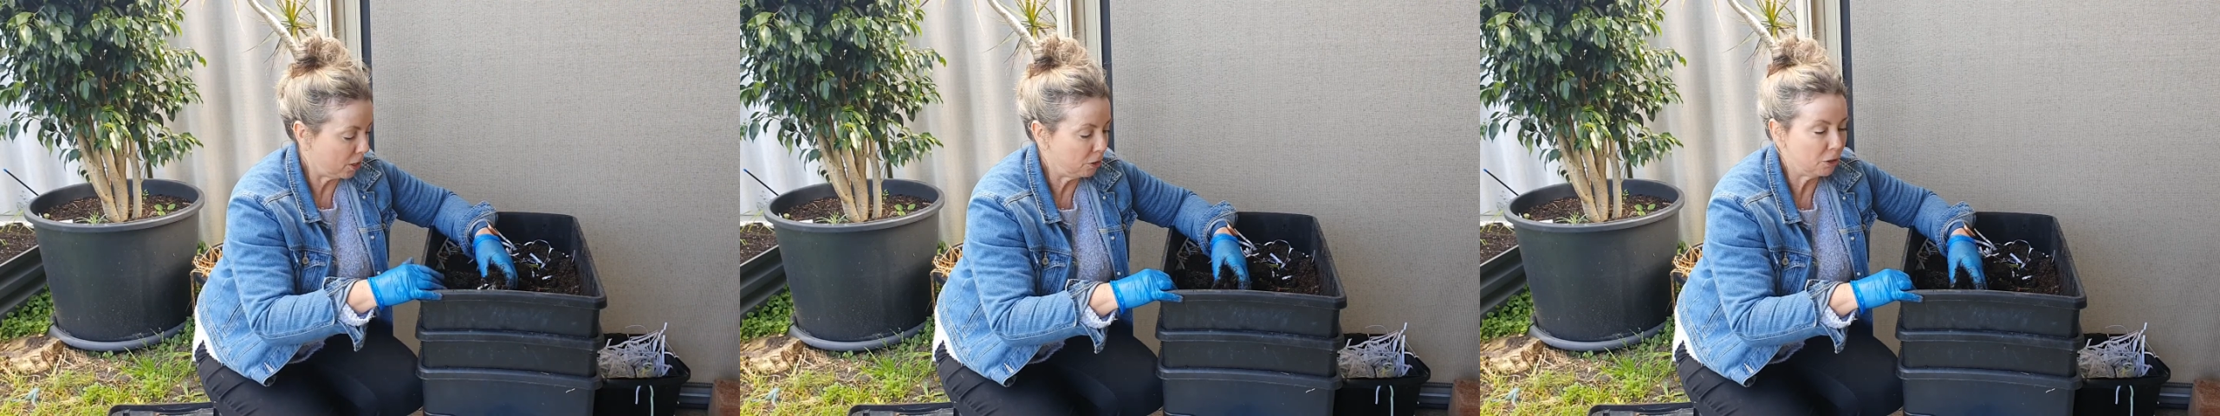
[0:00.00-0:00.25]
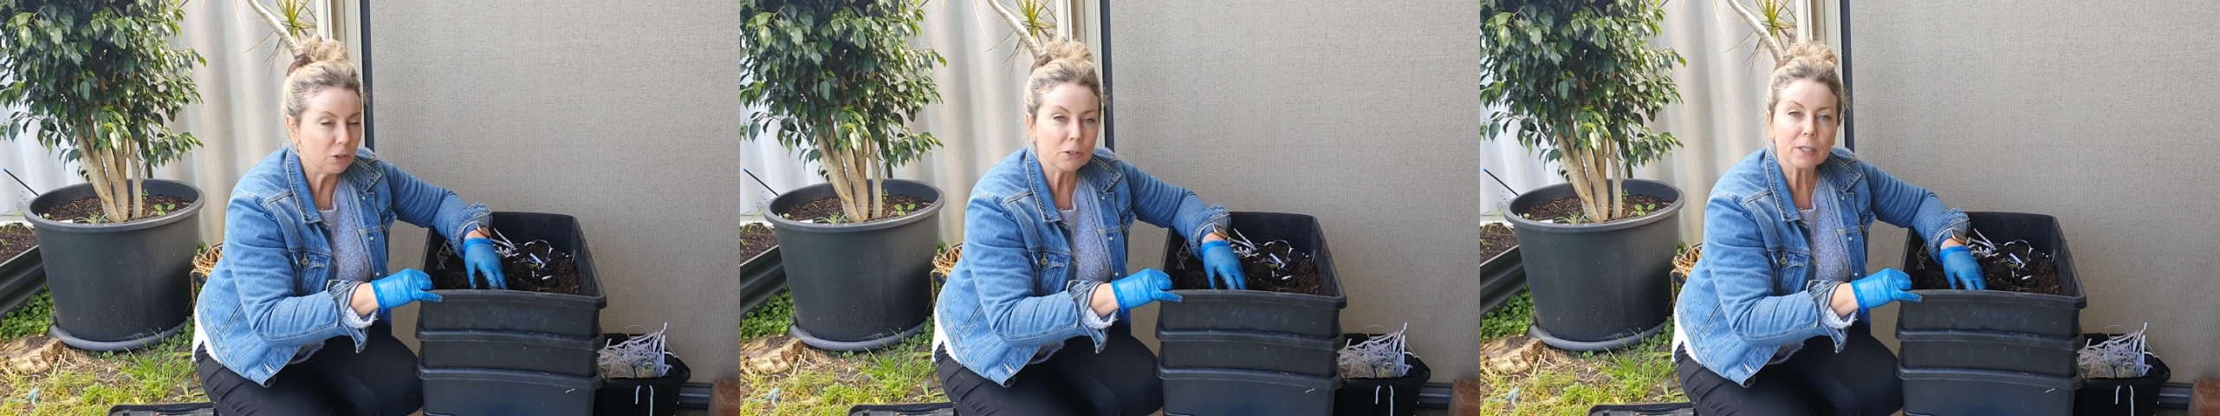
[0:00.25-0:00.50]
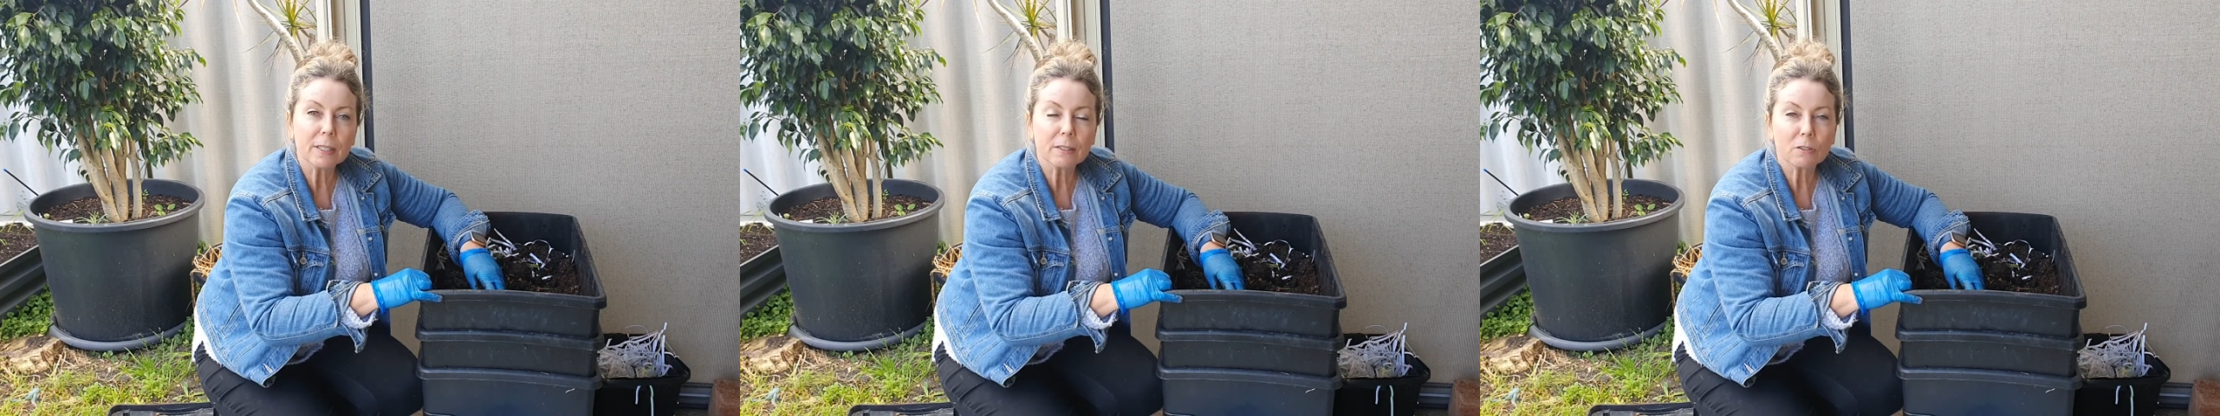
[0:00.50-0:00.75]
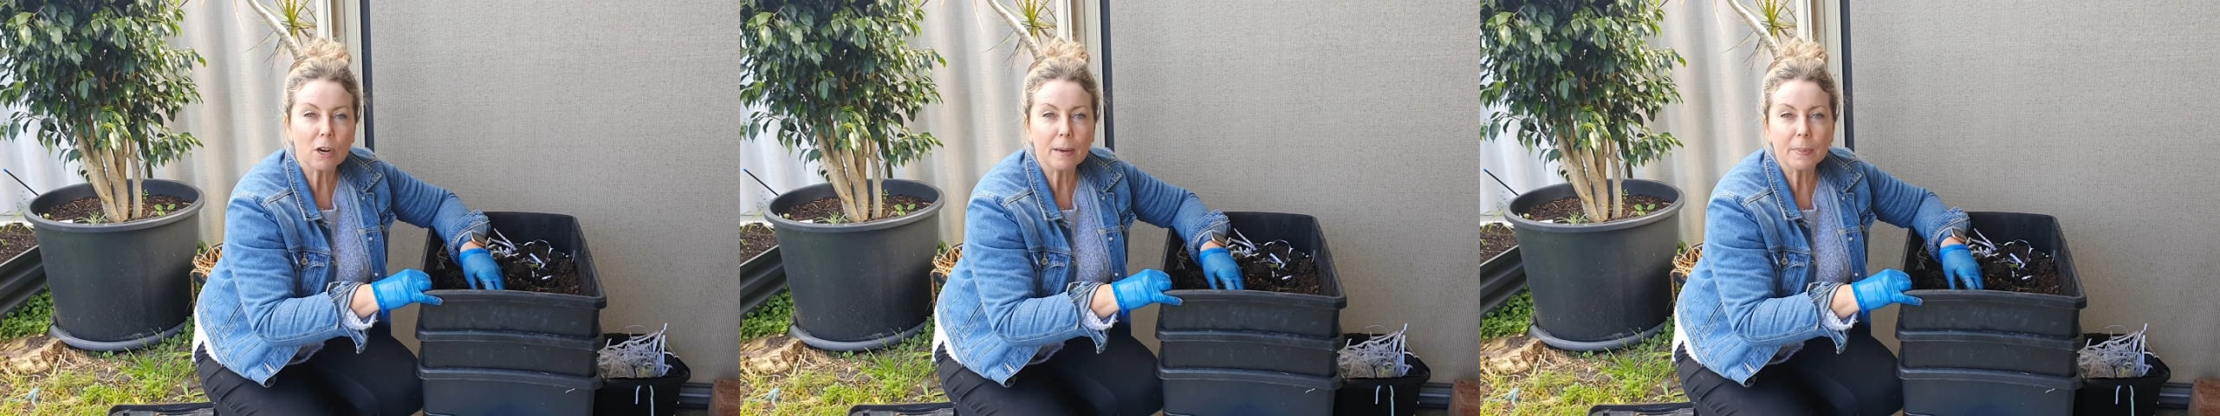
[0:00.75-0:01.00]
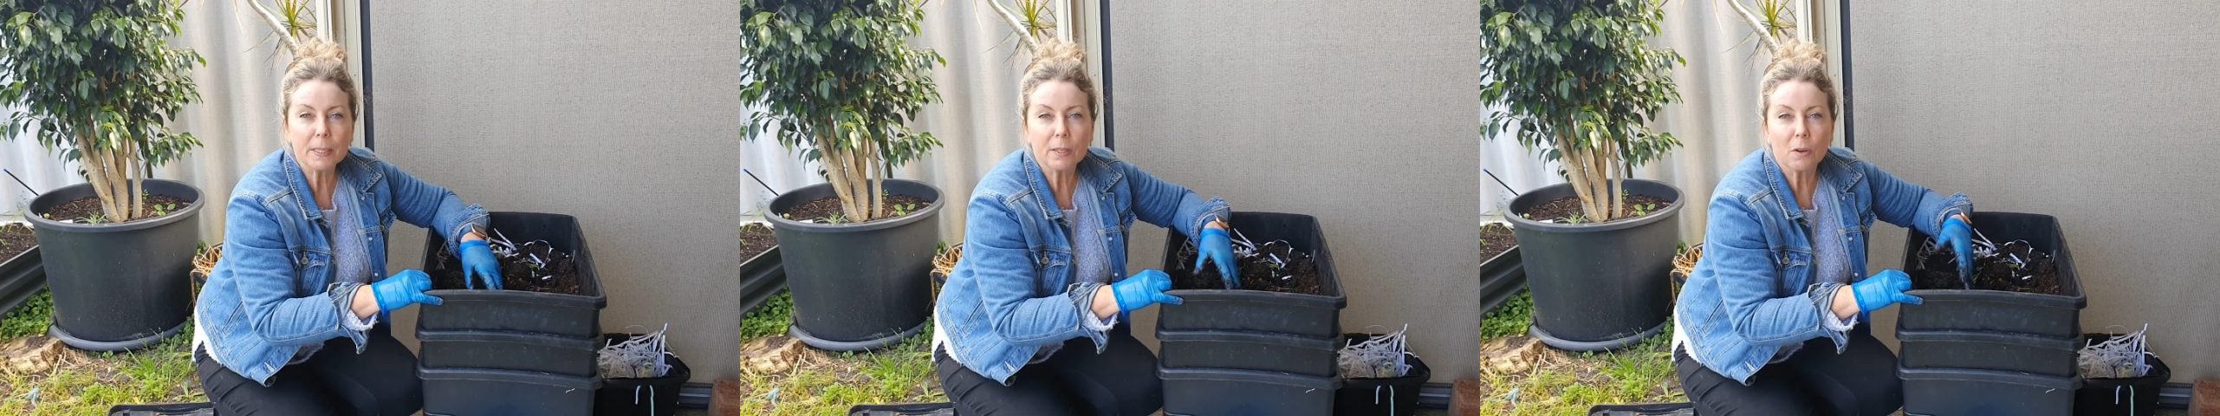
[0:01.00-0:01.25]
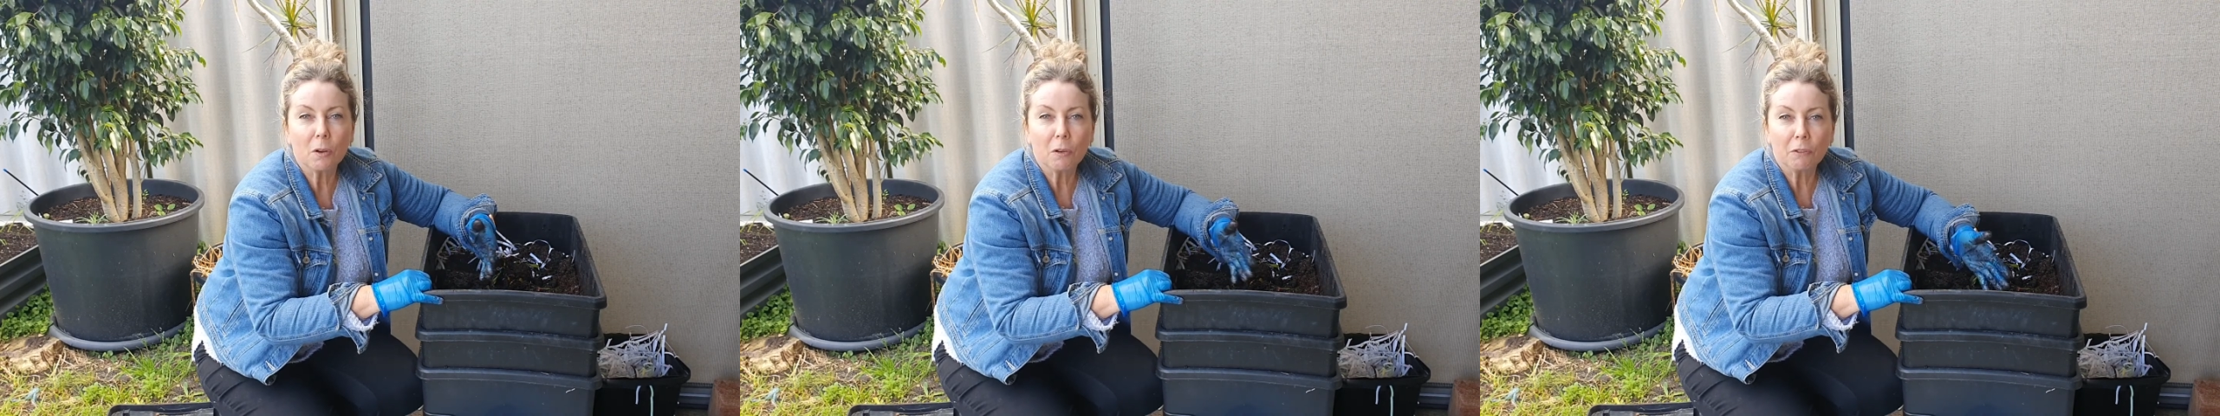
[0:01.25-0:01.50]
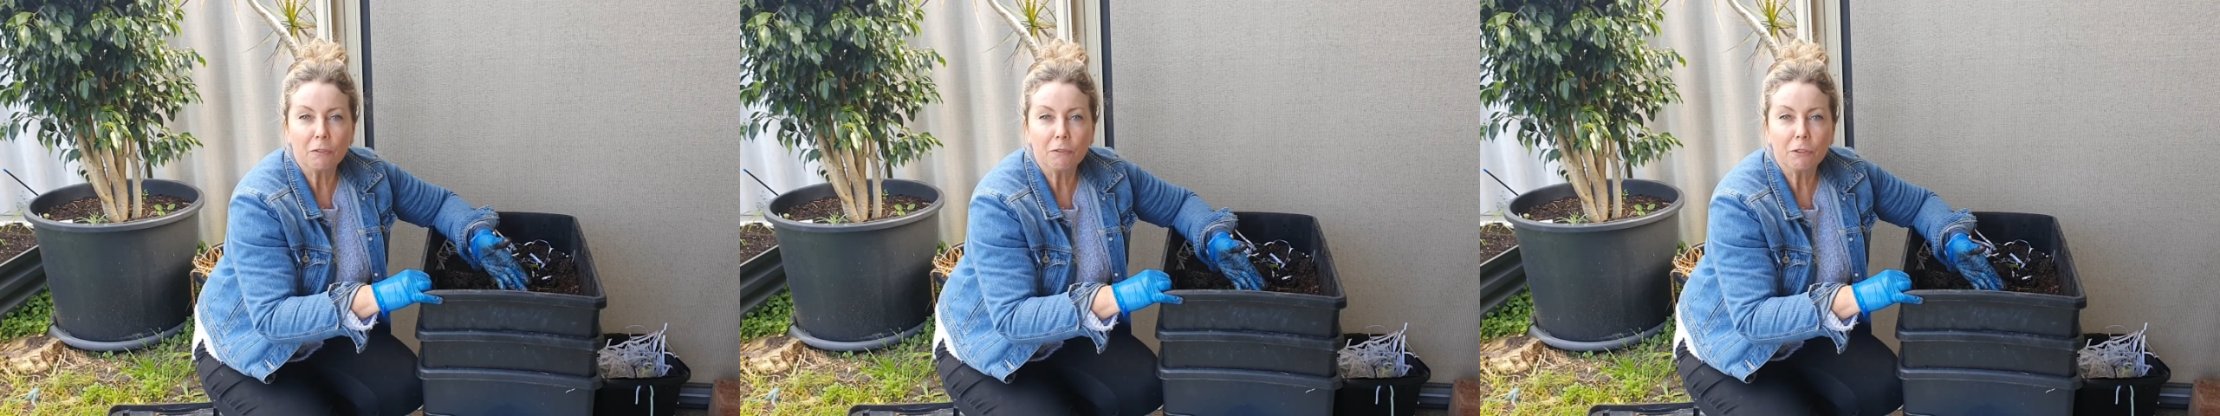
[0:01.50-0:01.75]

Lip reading: and use scraps of